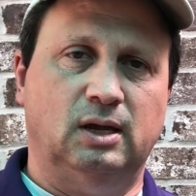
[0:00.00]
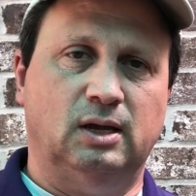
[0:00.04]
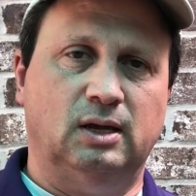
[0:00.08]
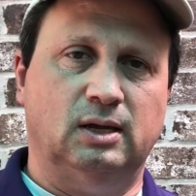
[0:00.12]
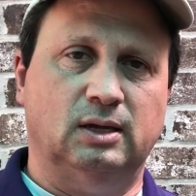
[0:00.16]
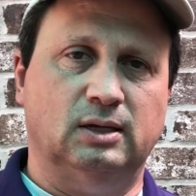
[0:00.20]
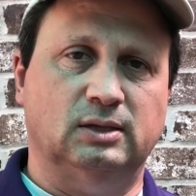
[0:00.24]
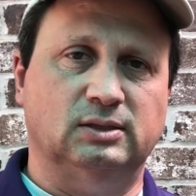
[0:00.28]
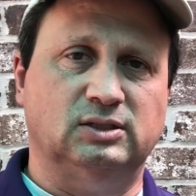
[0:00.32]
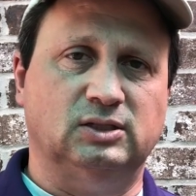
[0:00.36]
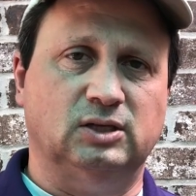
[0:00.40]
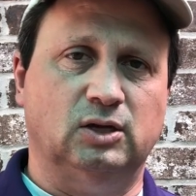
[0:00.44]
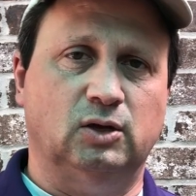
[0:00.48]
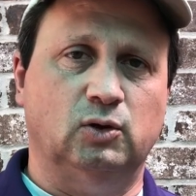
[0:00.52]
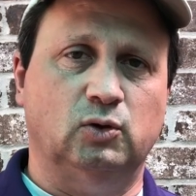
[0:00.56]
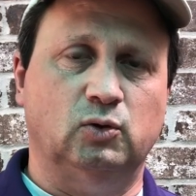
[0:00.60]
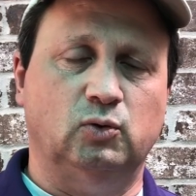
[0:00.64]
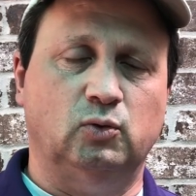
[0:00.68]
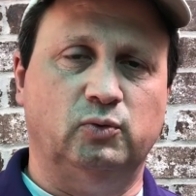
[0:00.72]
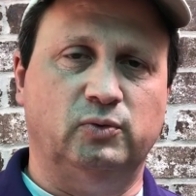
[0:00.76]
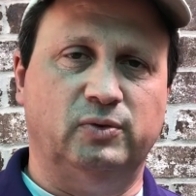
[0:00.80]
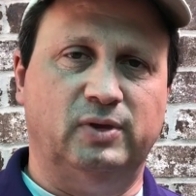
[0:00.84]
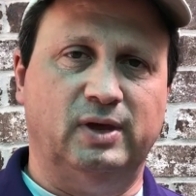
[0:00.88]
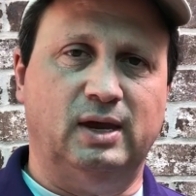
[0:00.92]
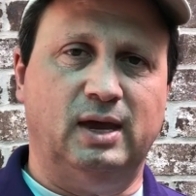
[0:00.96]
And so
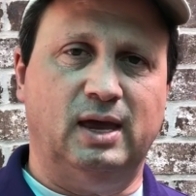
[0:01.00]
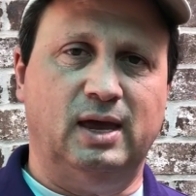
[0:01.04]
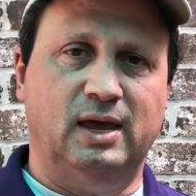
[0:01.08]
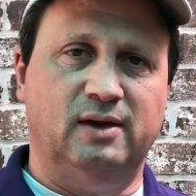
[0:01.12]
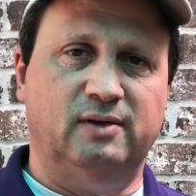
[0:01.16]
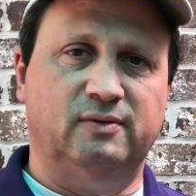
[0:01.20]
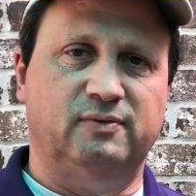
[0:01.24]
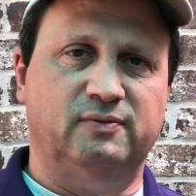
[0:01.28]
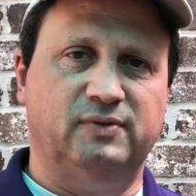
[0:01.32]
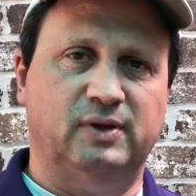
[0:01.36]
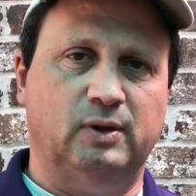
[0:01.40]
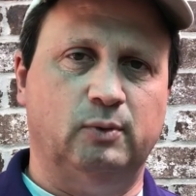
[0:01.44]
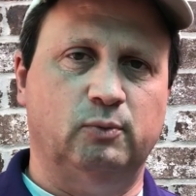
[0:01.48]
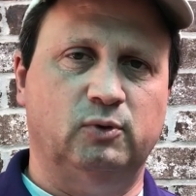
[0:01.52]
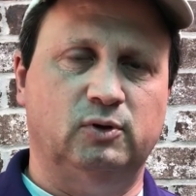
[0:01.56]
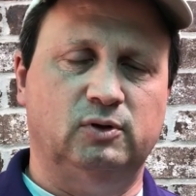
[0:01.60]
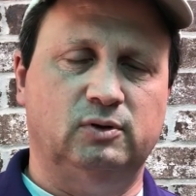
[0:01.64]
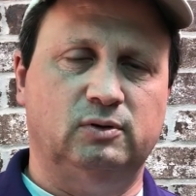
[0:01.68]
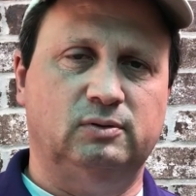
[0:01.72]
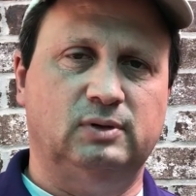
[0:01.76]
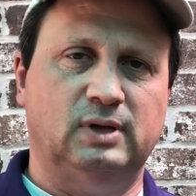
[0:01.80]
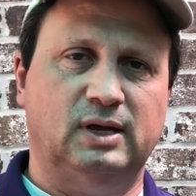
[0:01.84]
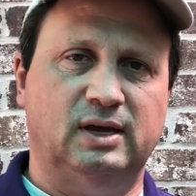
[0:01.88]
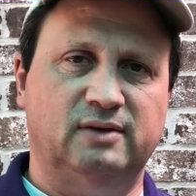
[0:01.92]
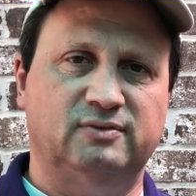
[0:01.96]
they will
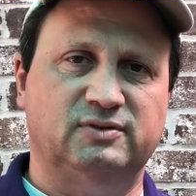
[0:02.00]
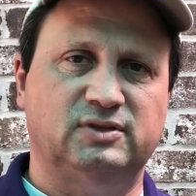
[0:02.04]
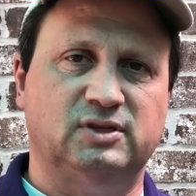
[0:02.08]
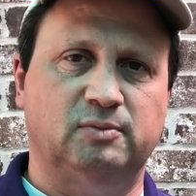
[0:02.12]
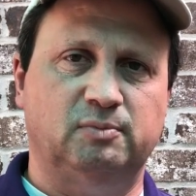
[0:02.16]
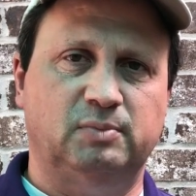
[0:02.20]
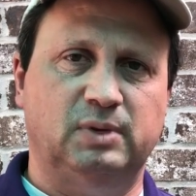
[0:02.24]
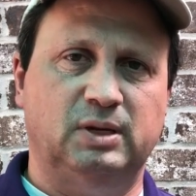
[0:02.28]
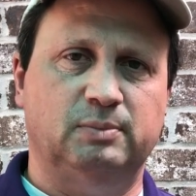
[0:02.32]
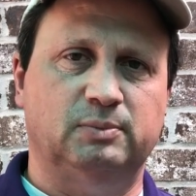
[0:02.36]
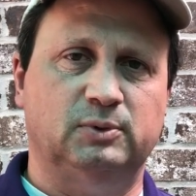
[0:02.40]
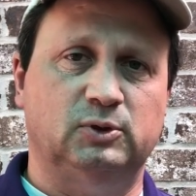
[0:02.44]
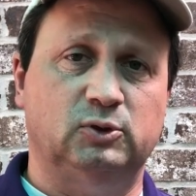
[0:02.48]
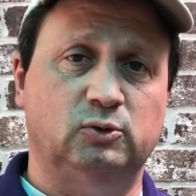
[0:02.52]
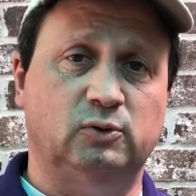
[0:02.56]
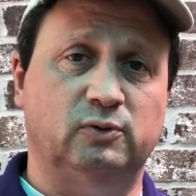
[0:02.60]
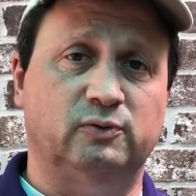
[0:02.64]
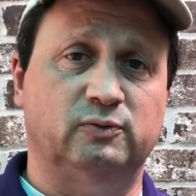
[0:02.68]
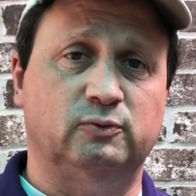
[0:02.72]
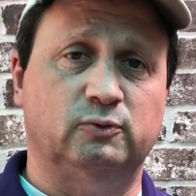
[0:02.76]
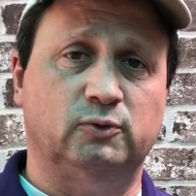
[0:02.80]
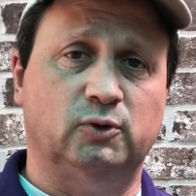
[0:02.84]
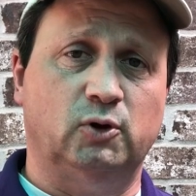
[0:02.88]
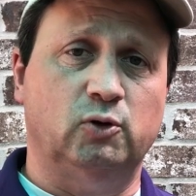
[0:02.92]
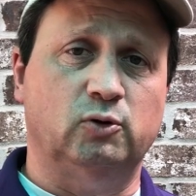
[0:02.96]
have some people who
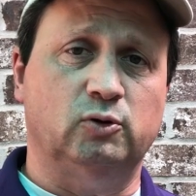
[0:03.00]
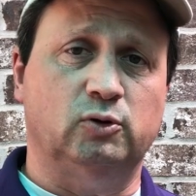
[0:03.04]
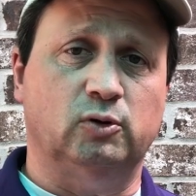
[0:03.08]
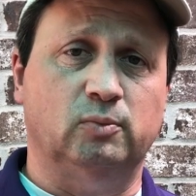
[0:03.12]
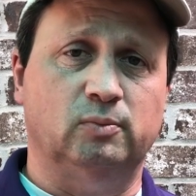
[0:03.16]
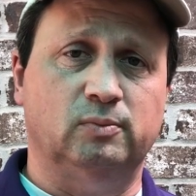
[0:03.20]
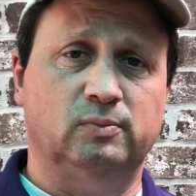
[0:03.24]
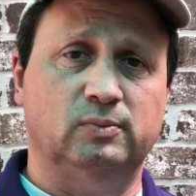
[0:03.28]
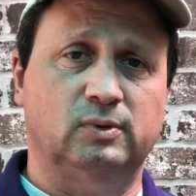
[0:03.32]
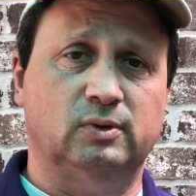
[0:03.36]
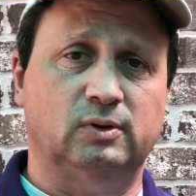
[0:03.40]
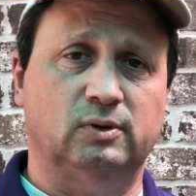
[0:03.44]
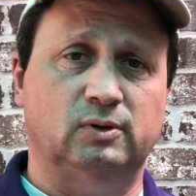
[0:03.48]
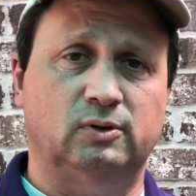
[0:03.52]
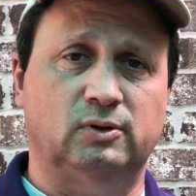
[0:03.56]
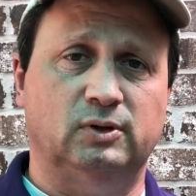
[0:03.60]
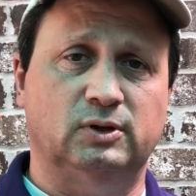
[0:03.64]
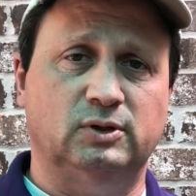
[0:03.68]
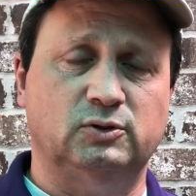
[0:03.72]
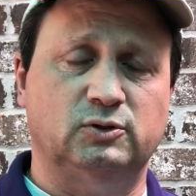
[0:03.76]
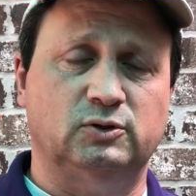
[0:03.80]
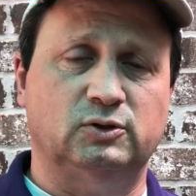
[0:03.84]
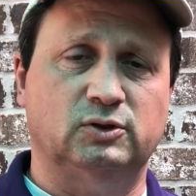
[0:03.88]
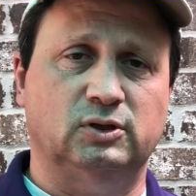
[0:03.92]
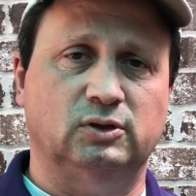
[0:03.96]
have grown them and are
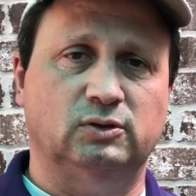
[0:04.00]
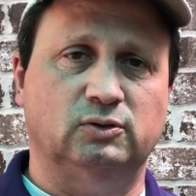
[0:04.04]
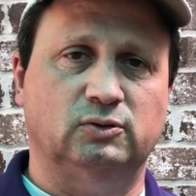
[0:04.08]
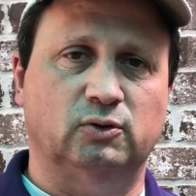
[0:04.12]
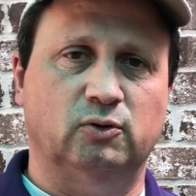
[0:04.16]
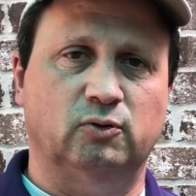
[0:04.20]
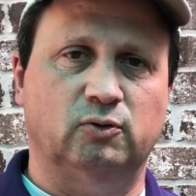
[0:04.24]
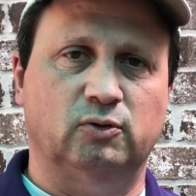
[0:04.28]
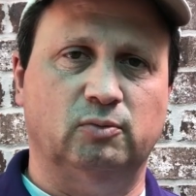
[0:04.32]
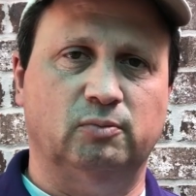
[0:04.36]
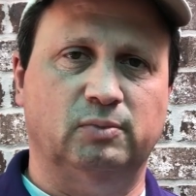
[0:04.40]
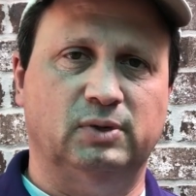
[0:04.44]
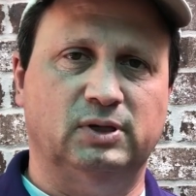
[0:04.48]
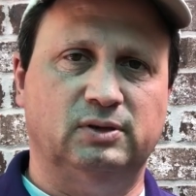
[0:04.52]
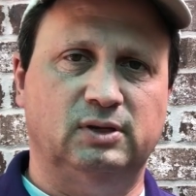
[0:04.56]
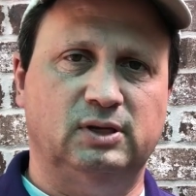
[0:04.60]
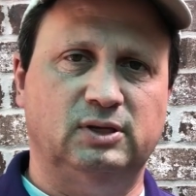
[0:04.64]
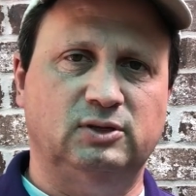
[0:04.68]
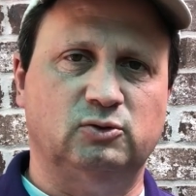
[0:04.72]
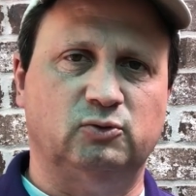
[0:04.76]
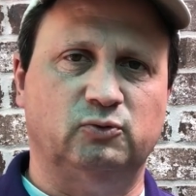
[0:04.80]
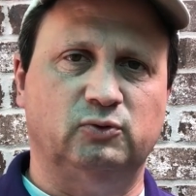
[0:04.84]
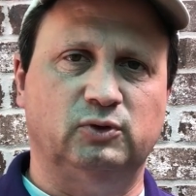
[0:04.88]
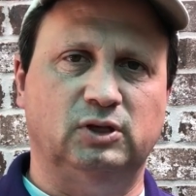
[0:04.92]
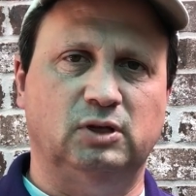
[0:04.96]
interested in growing them, but
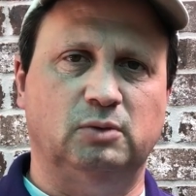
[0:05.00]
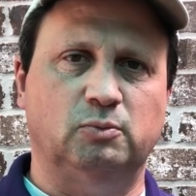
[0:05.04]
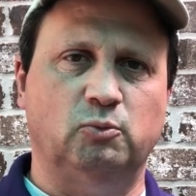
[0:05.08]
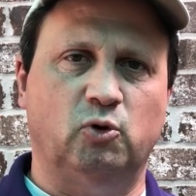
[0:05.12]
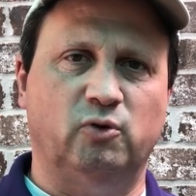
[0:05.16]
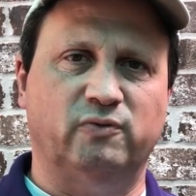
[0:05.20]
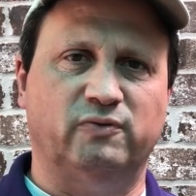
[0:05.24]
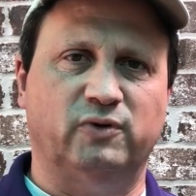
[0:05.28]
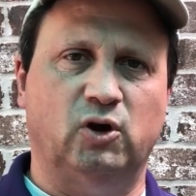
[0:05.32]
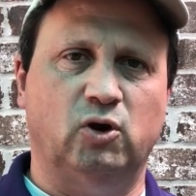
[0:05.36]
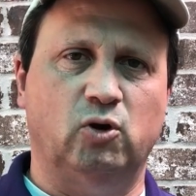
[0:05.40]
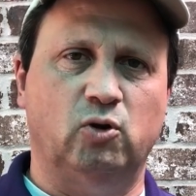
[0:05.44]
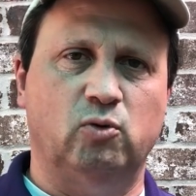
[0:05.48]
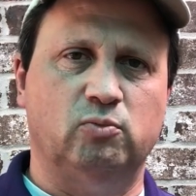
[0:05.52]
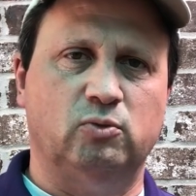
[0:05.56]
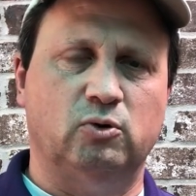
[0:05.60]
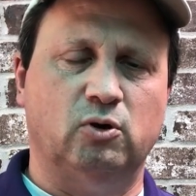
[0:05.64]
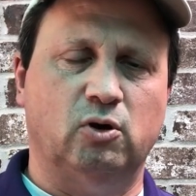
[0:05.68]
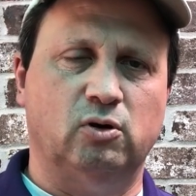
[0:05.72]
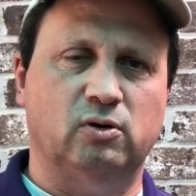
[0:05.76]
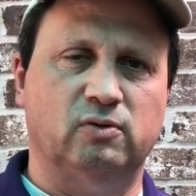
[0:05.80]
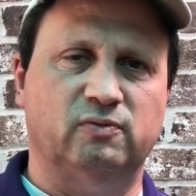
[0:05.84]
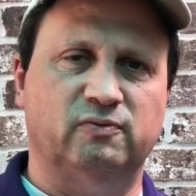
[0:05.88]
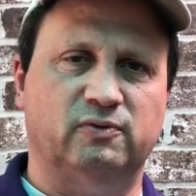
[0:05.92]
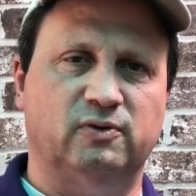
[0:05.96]
these are really more of a home
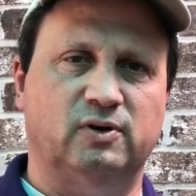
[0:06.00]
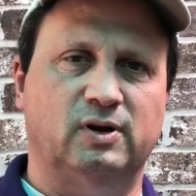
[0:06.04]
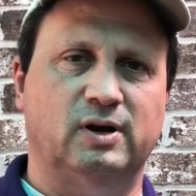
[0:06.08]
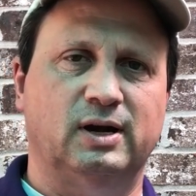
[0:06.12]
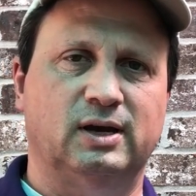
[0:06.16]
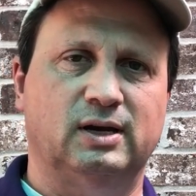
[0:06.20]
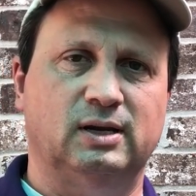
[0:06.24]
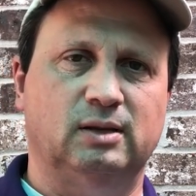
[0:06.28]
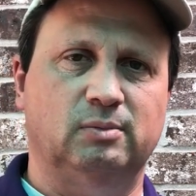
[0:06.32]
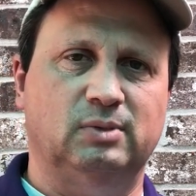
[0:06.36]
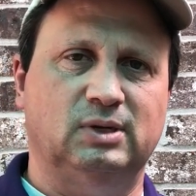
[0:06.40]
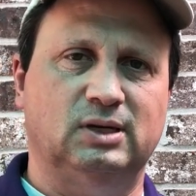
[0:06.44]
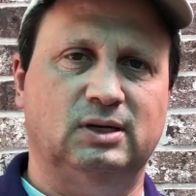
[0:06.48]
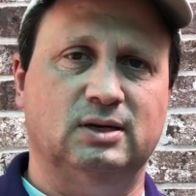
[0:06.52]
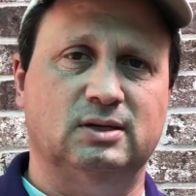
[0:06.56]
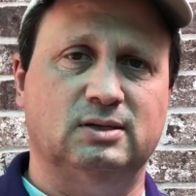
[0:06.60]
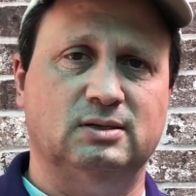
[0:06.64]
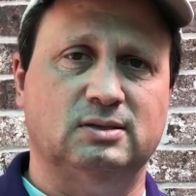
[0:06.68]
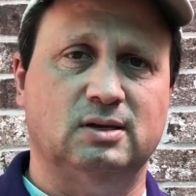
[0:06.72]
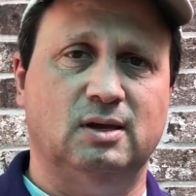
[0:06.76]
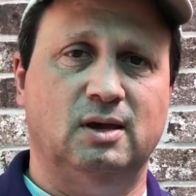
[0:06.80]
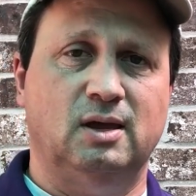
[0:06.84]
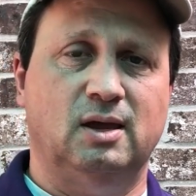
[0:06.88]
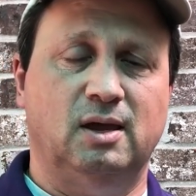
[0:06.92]
garden variety because